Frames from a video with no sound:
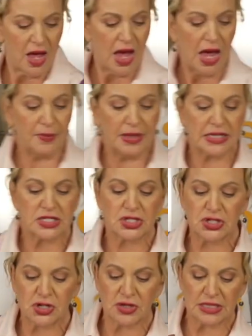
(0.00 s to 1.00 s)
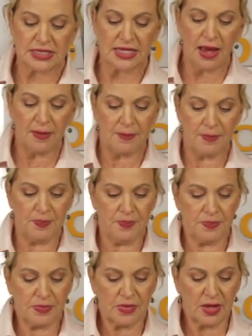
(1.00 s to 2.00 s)
I'm going to stir this up
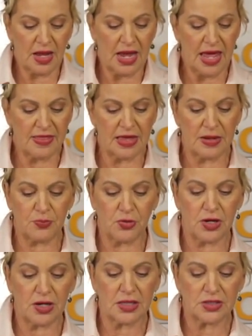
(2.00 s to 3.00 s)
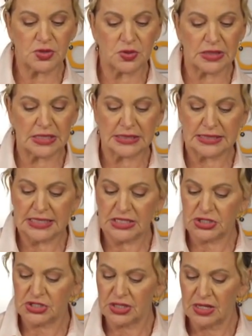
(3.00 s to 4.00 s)
and then put it onto a little dish